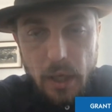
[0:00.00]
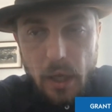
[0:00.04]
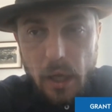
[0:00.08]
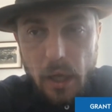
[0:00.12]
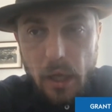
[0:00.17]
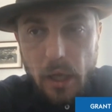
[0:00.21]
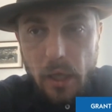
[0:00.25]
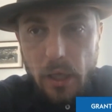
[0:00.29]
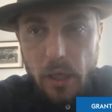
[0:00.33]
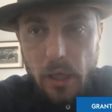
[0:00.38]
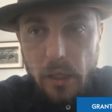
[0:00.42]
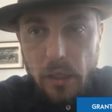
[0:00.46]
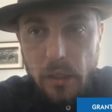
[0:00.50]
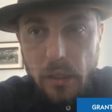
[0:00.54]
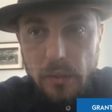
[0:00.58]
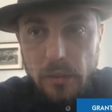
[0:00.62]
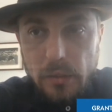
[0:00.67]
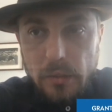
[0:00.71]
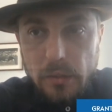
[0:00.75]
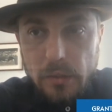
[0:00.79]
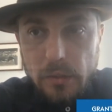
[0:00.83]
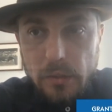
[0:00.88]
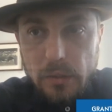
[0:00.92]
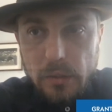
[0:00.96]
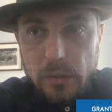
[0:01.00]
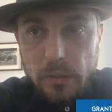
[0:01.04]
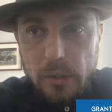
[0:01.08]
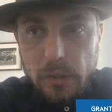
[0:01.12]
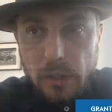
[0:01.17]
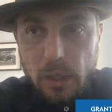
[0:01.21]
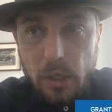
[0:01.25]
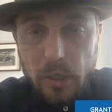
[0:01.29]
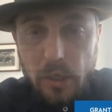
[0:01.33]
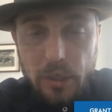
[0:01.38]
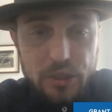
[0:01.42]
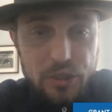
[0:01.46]

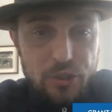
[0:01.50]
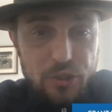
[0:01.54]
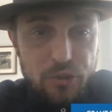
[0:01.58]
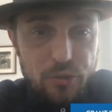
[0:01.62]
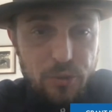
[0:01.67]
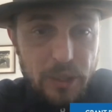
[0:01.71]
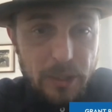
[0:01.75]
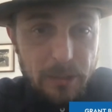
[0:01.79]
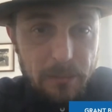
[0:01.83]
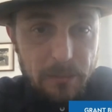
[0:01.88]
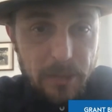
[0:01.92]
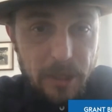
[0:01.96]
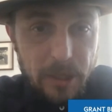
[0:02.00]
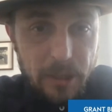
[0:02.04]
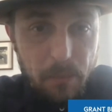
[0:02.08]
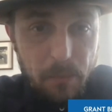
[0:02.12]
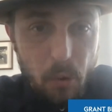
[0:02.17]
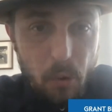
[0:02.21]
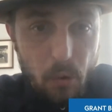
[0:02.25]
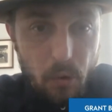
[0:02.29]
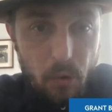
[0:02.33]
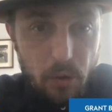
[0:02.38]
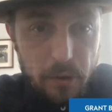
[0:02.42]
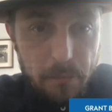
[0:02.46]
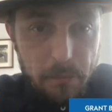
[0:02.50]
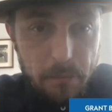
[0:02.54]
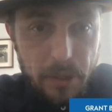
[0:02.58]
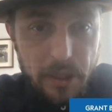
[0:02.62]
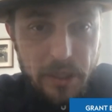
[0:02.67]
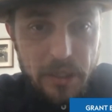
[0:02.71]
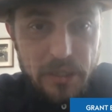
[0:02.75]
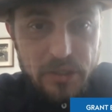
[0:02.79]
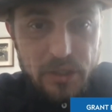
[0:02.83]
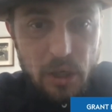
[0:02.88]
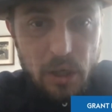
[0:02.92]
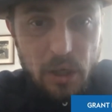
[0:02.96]
are extremely important,
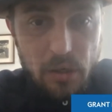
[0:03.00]
but it's